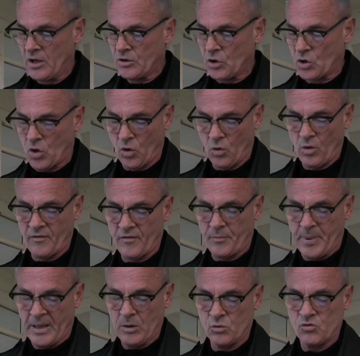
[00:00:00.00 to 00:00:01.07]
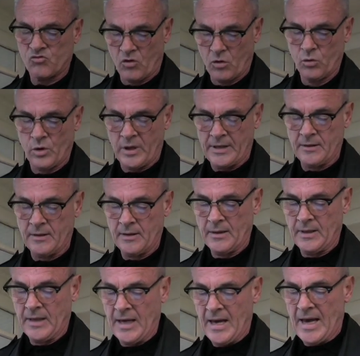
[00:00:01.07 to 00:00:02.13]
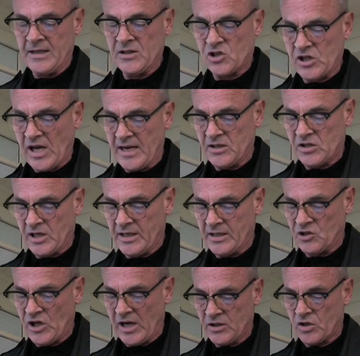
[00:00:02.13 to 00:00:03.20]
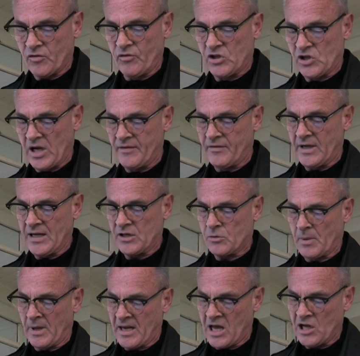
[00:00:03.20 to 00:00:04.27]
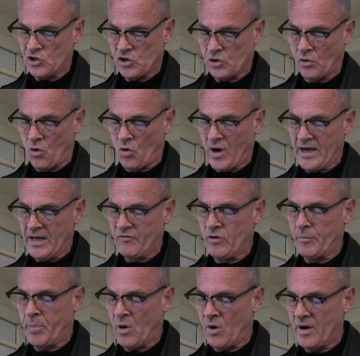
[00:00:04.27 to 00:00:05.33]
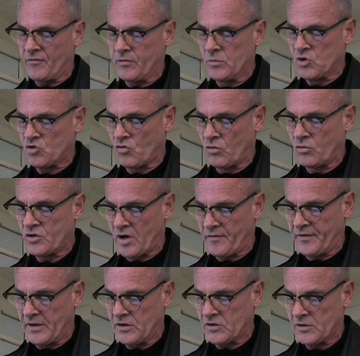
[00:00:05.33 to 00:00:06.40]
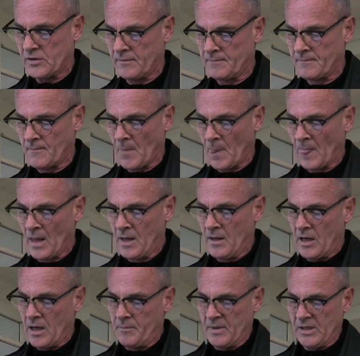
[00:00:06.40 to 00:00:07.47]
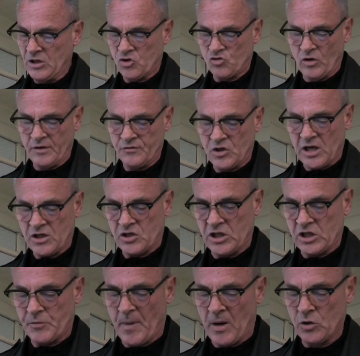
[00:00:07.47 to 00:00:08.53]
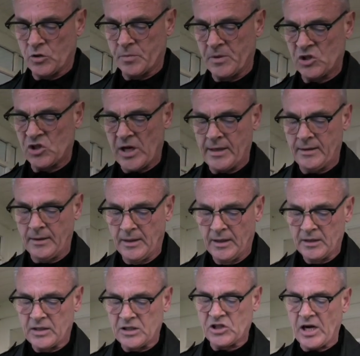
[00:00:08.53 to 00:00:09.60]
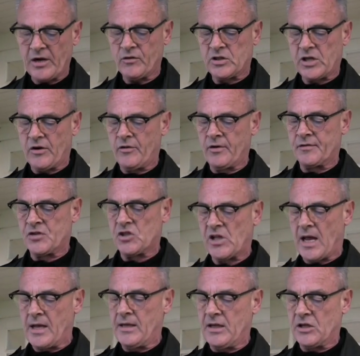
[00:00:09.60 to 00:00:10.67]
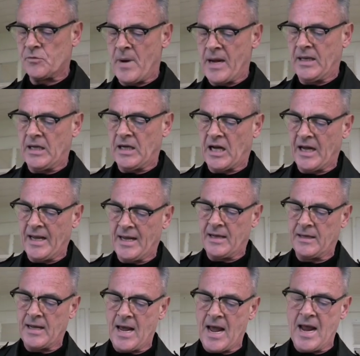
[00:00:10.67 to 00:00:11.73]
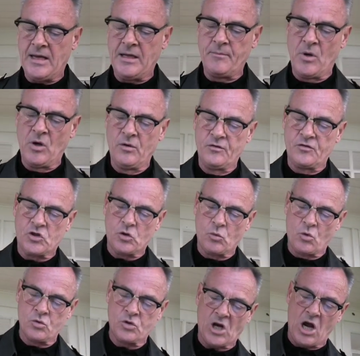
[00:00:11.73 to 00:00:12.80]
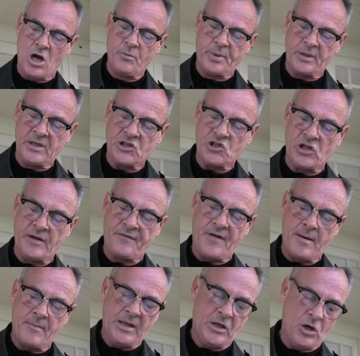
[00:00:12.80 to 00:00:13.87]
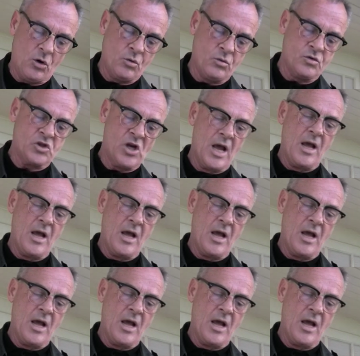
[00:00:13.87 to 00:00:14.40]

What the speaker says: the Court of Appeal's ruling, and says he has yet to receive an explanation or any reply from Straw's office. A Ministry of Justice spokesman said, the Secretary of State has made it clear that any moves towards openness in the family courts